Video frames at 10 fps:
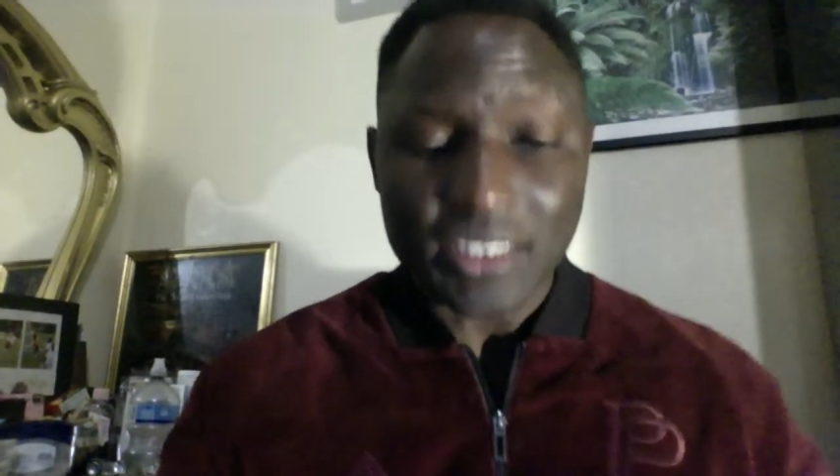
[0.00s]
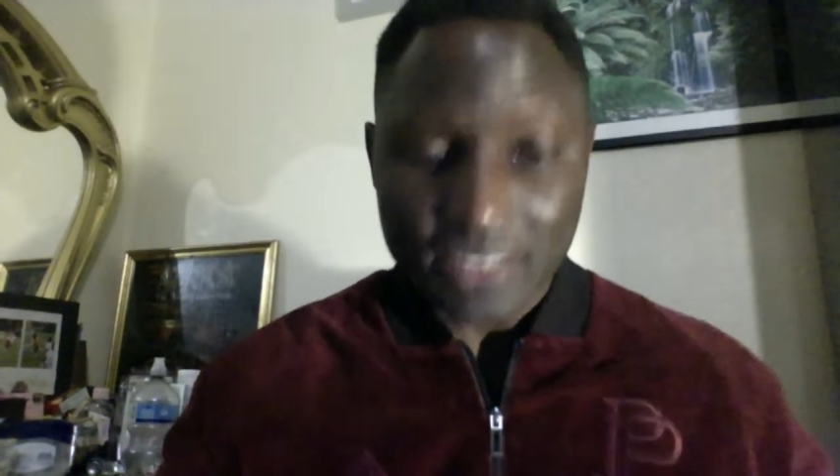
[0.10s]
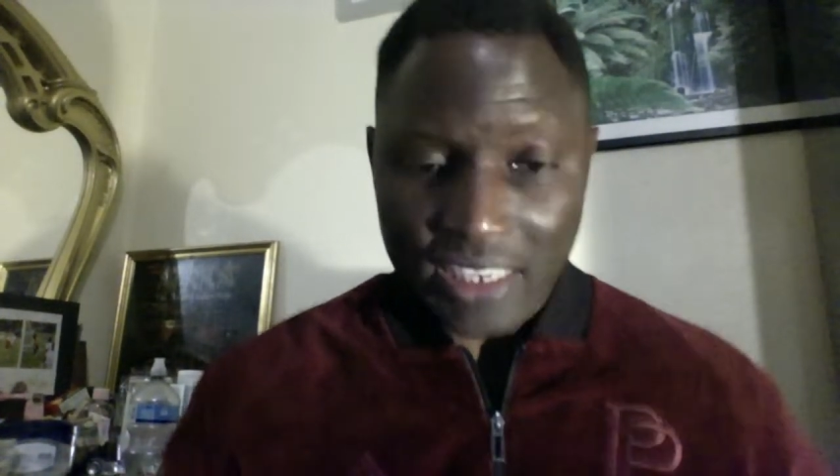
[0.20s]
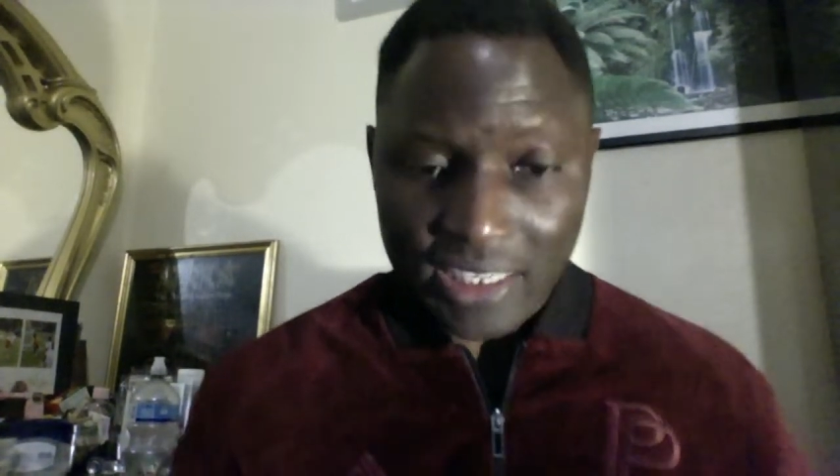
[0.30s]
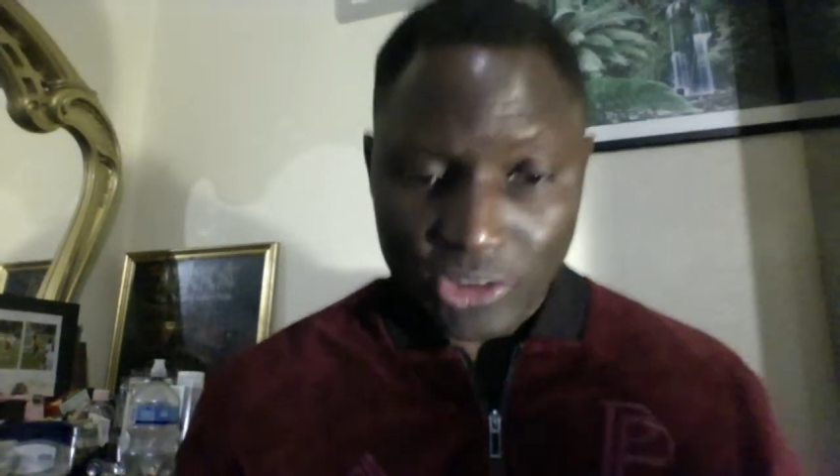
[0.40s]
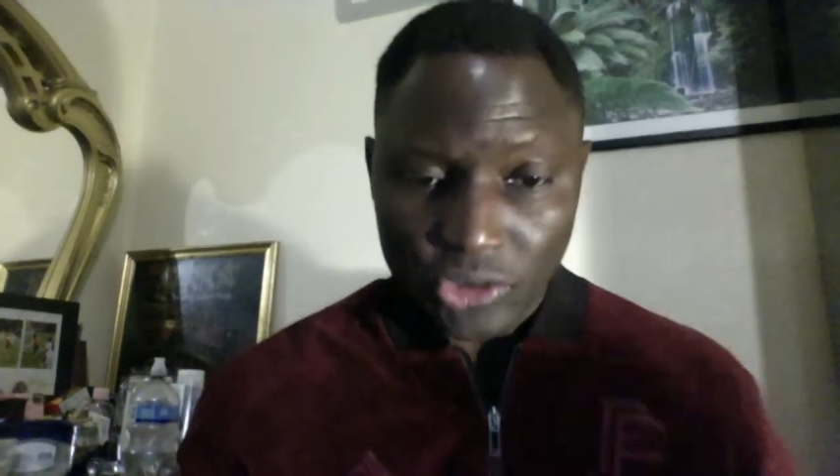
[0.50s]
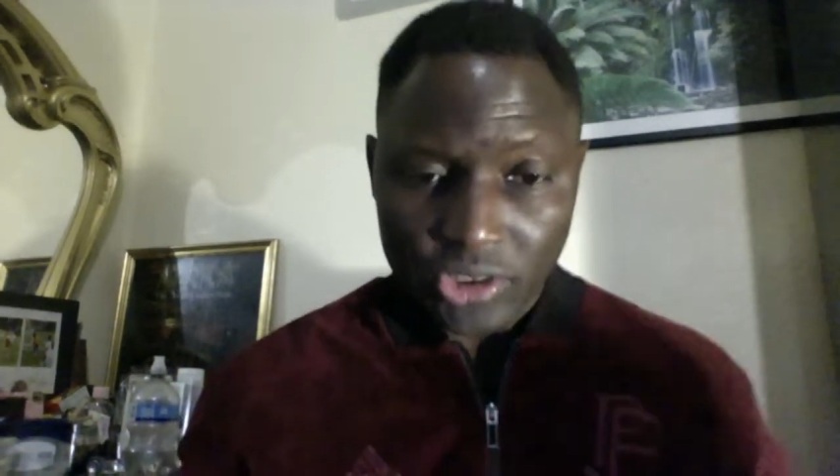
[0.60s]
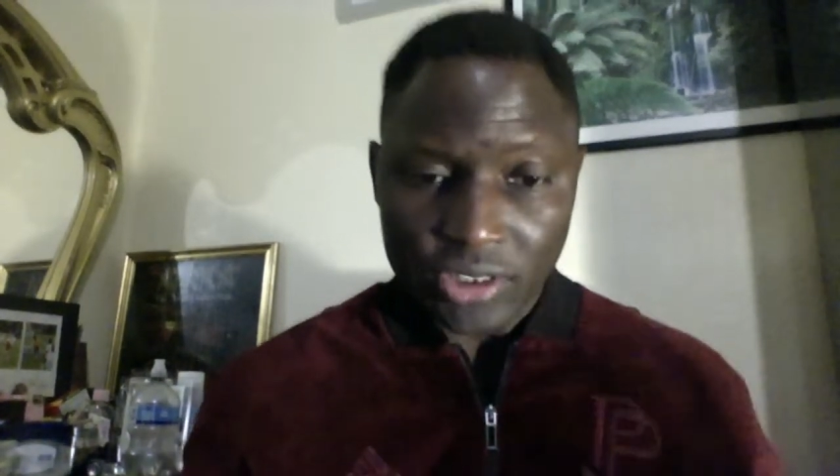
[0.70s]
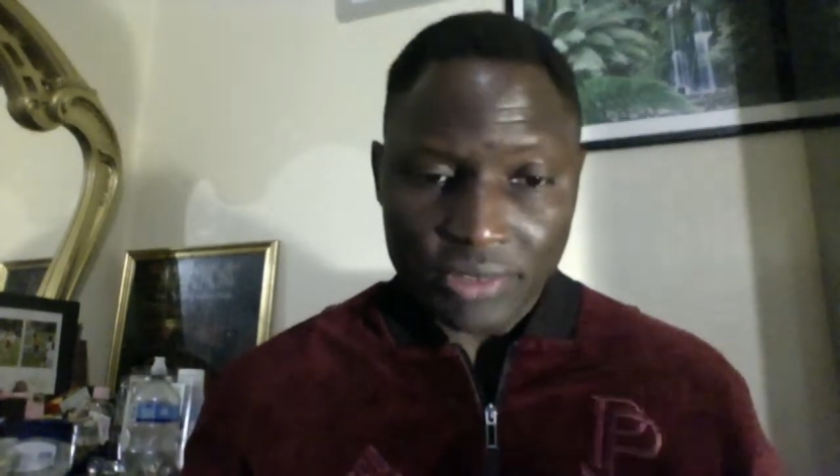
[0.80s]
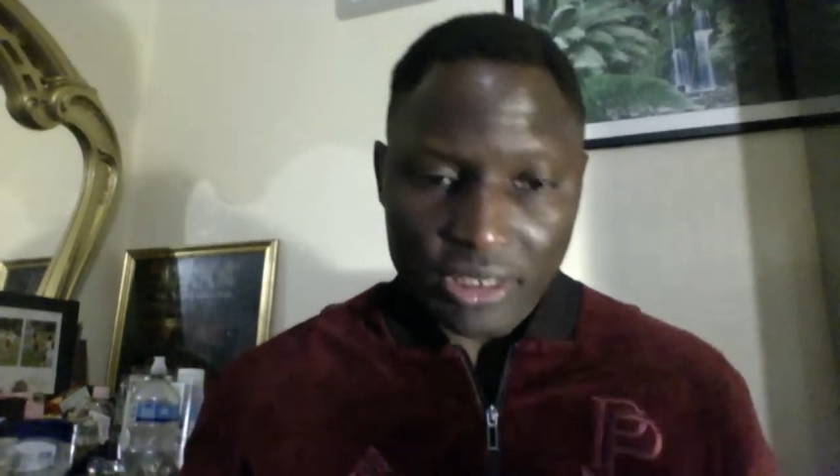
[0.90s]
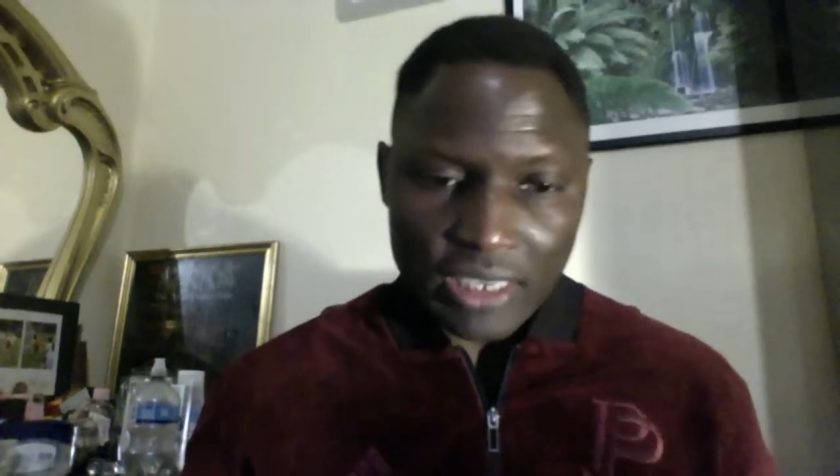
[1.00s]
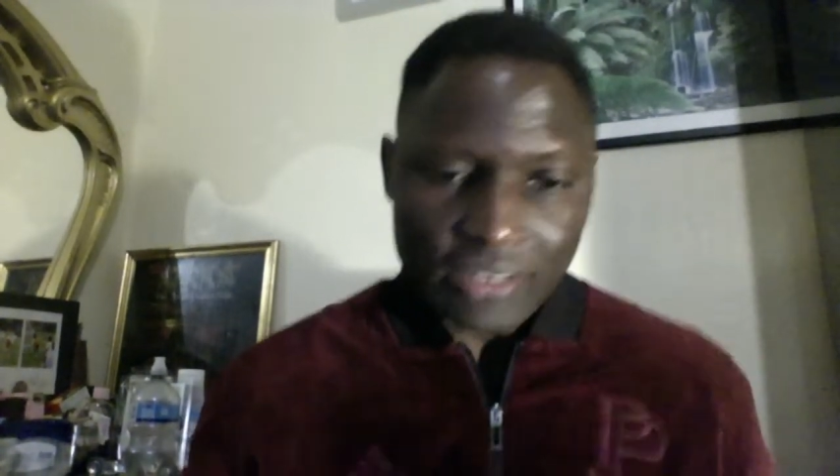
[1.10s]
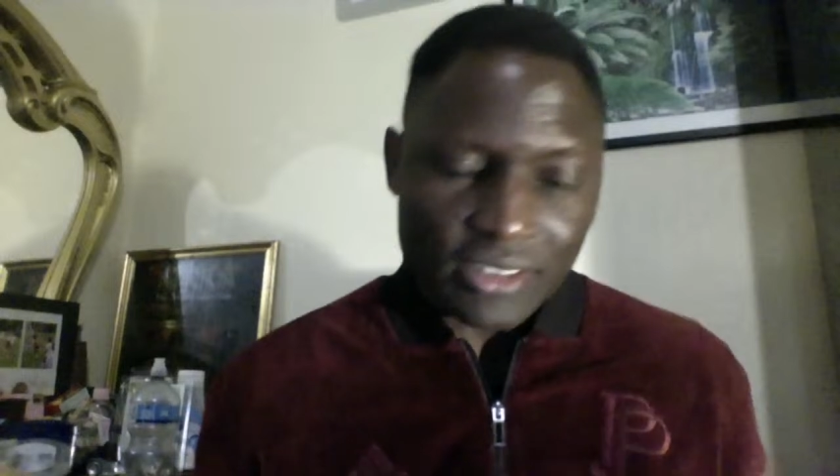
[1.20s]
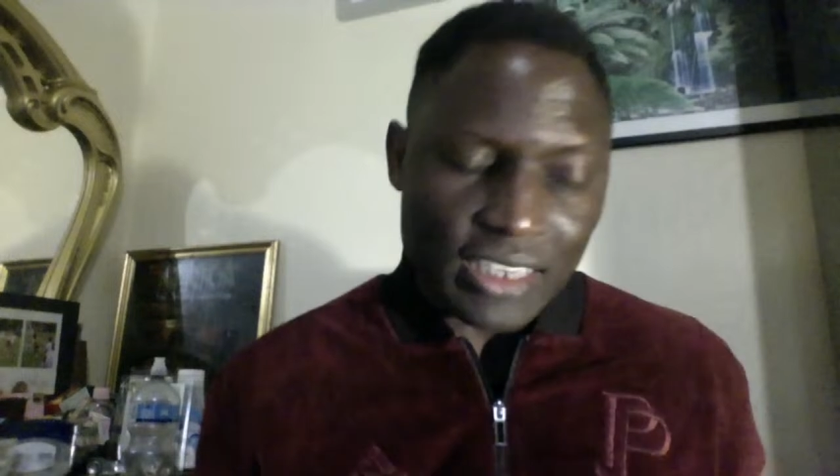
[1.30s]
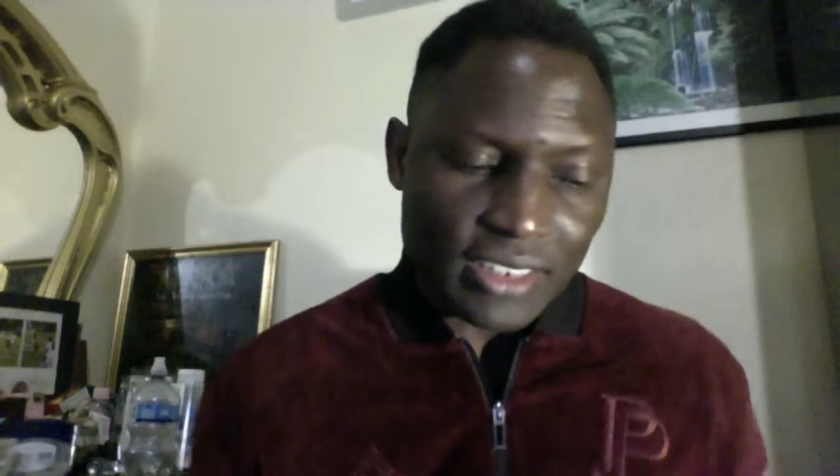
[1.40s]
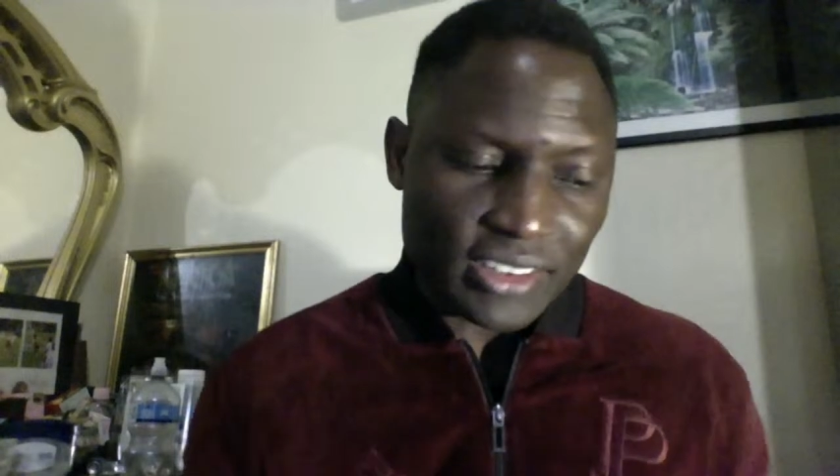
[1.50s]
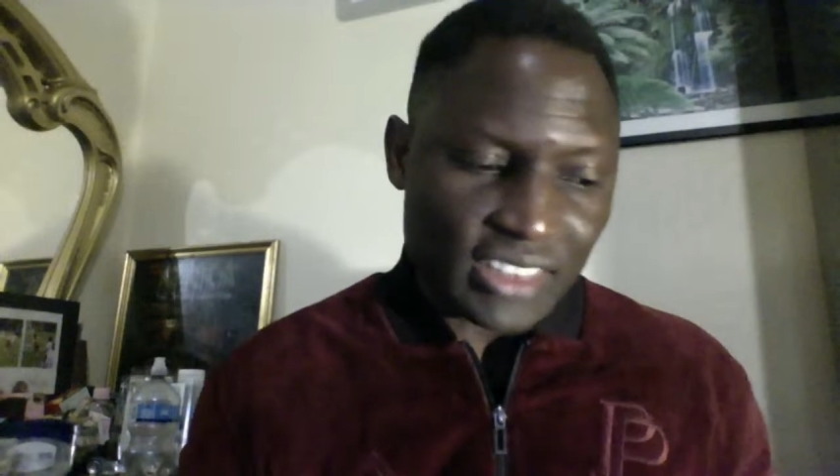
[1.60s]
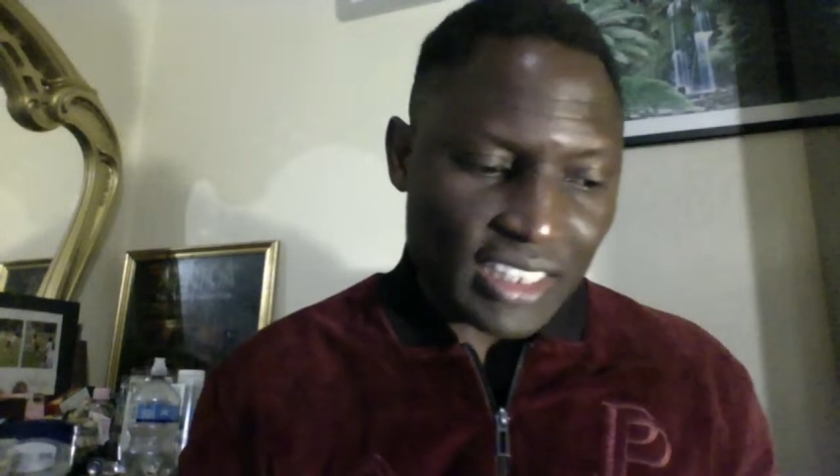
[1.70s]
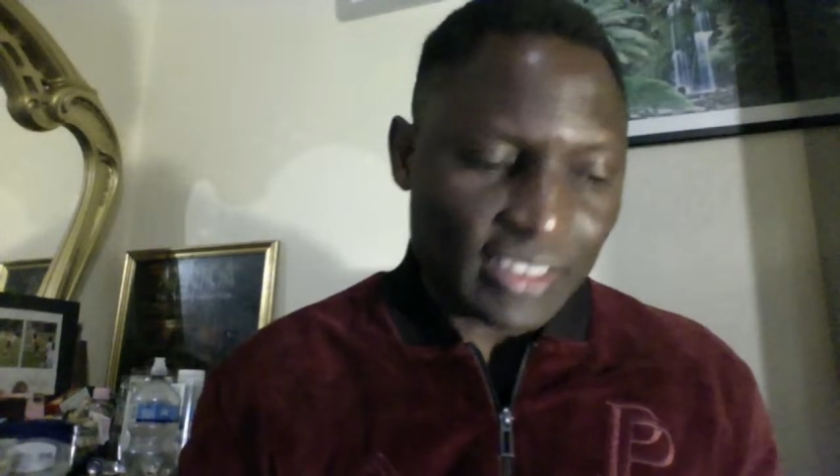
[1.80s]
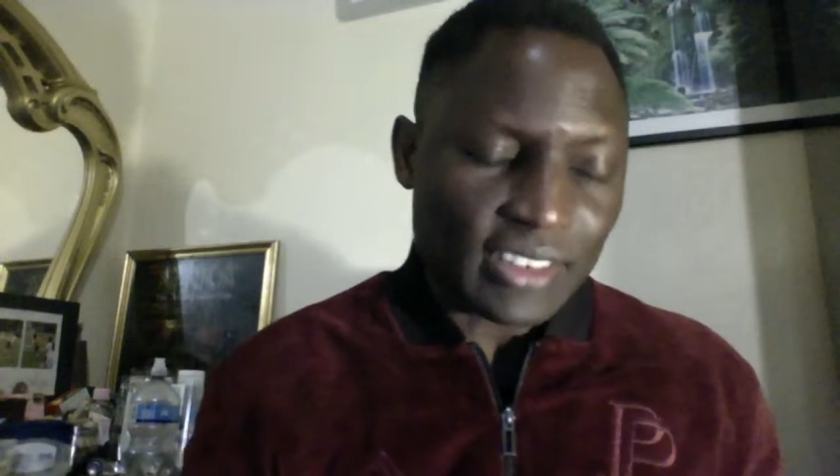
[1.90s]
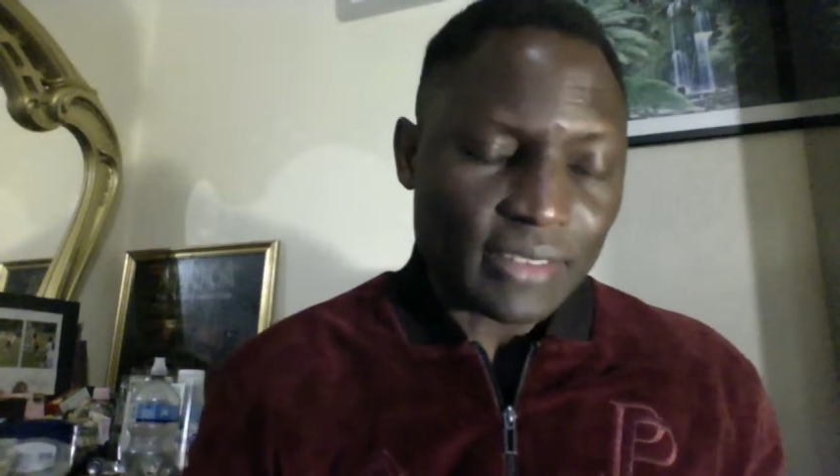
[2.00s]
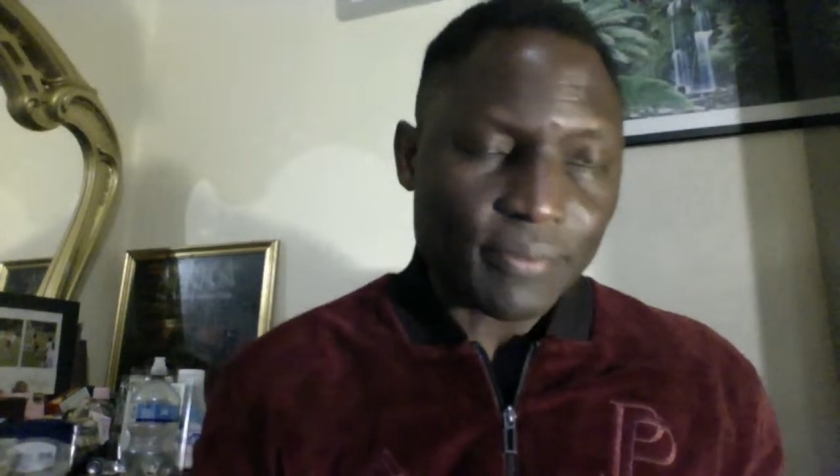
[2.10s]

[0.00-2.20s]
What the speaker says: the Elections Decree 1996.